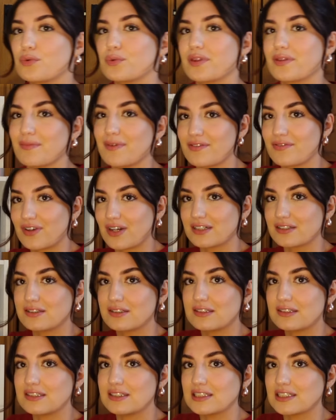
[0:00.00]
with my
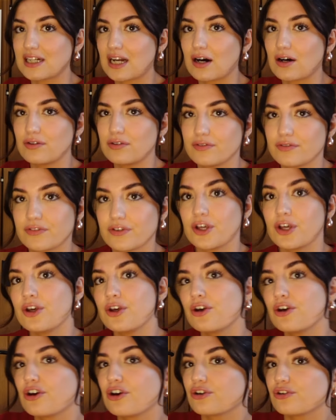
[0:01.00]
fantasy shelf.
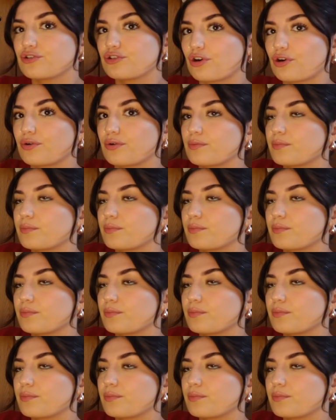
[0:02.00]
So